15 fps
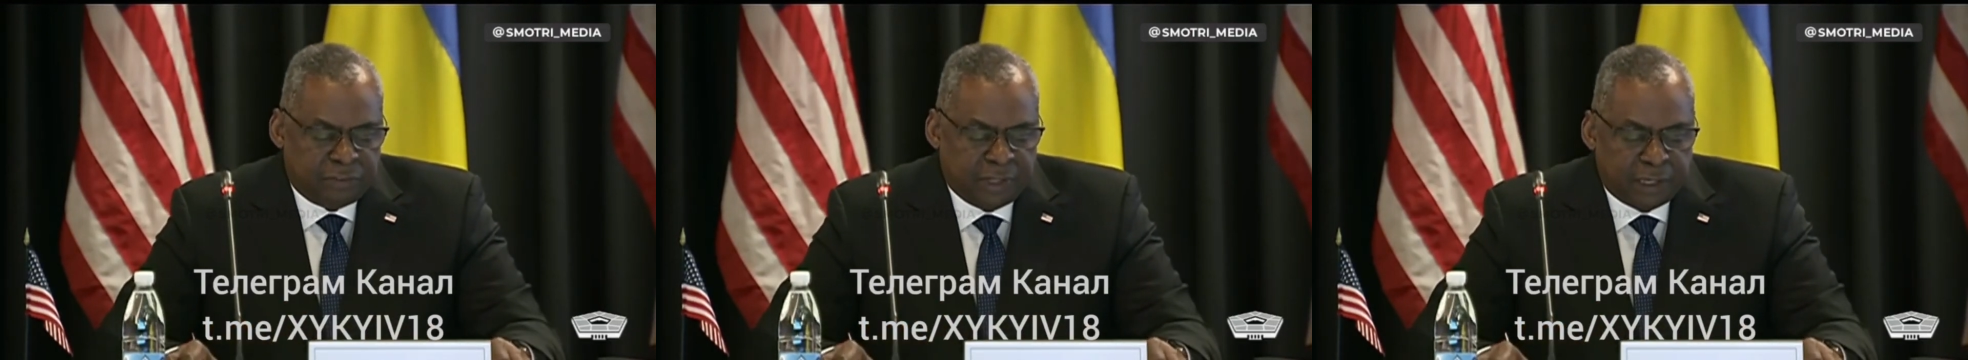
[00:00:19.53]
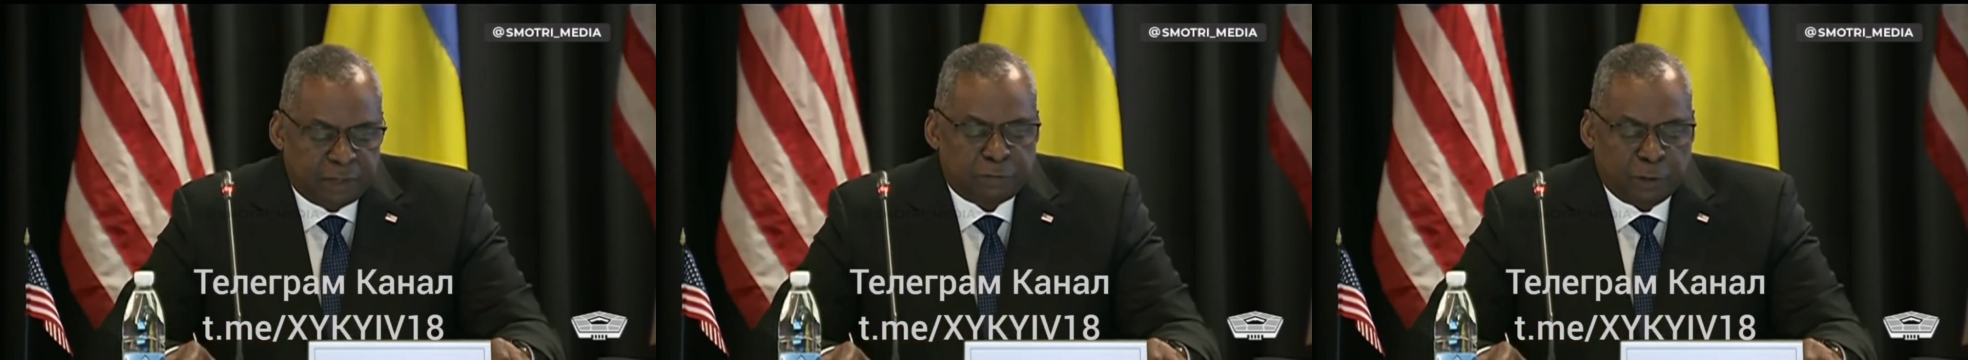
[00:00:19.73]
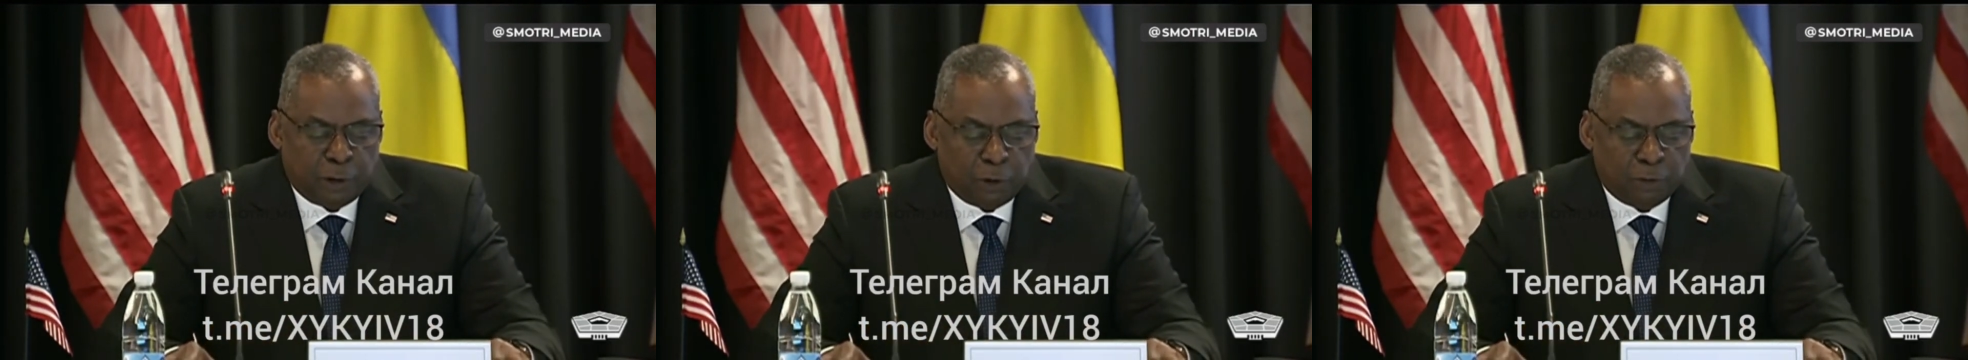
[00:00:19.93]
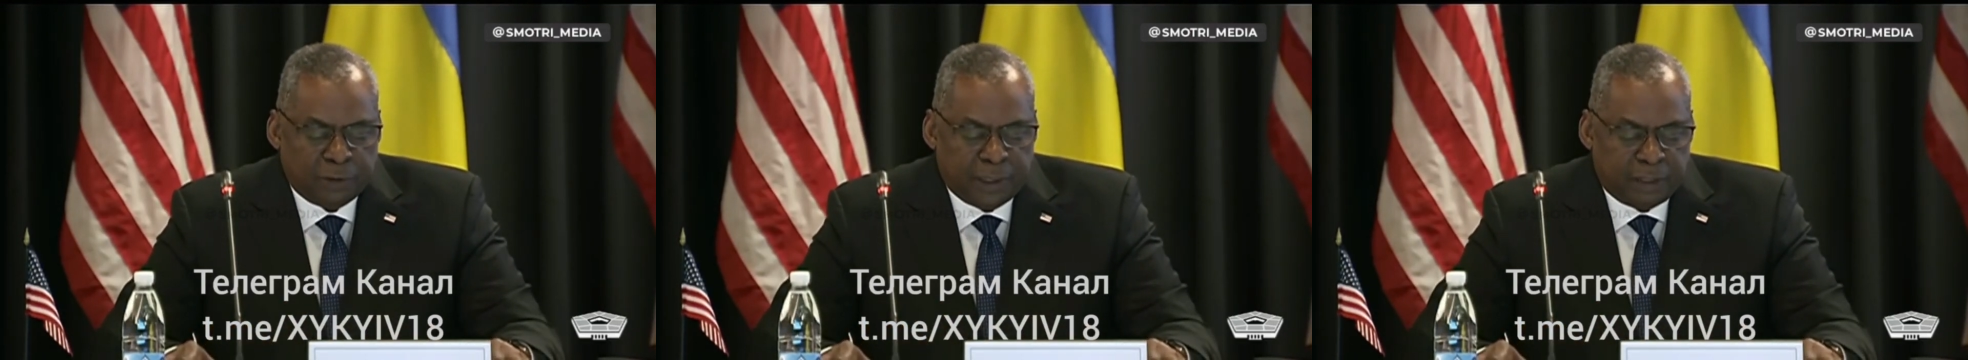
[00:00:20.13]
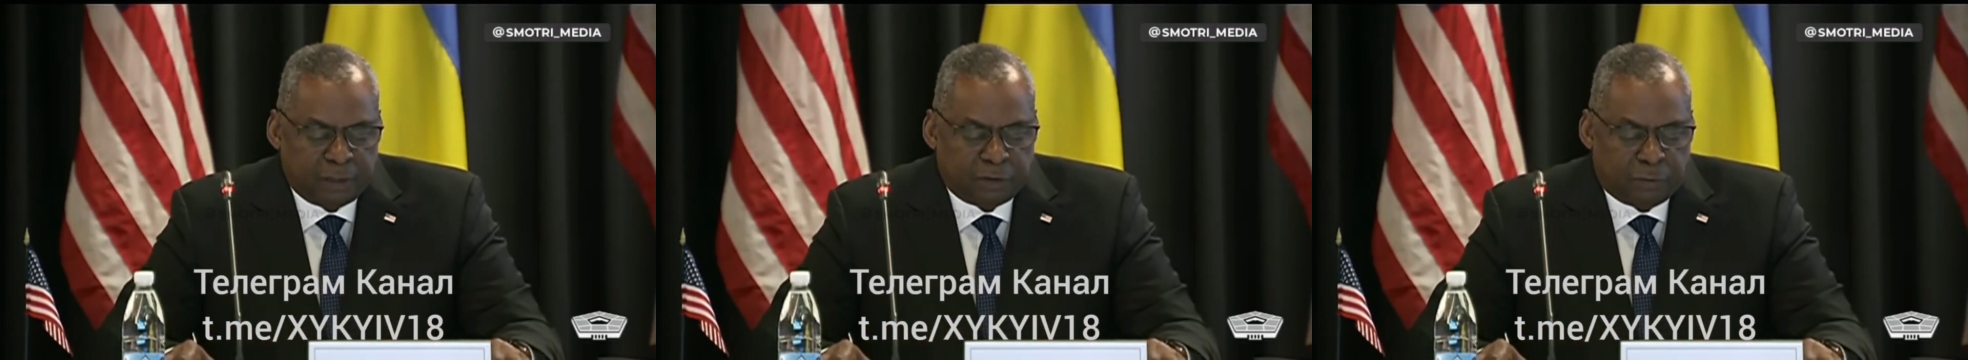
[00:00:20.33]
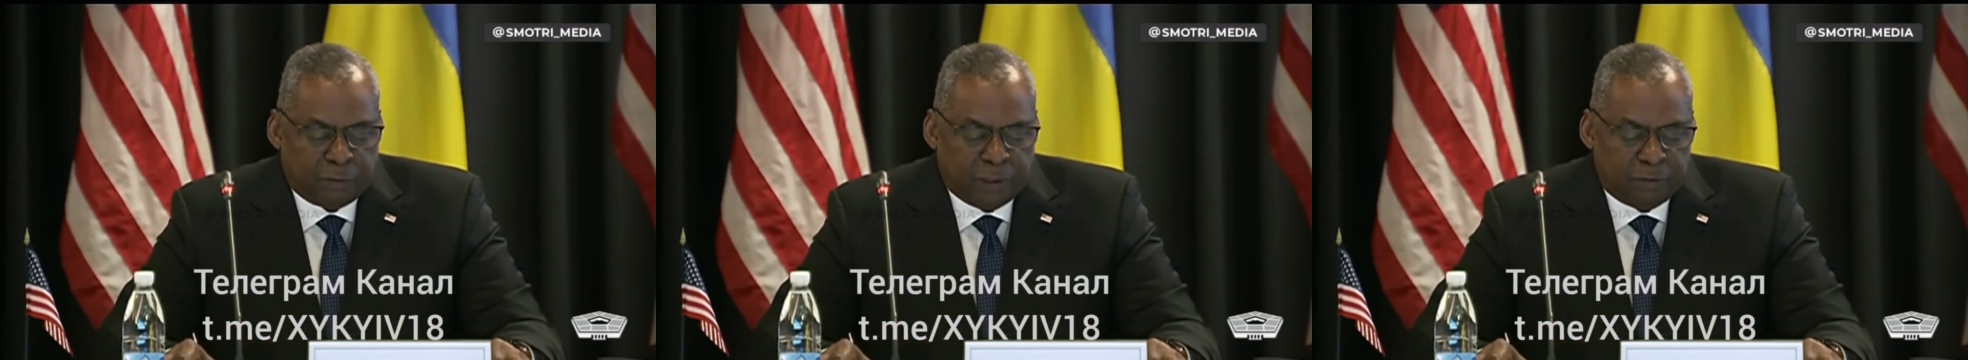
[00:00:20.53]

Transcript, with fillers: That's a tenfold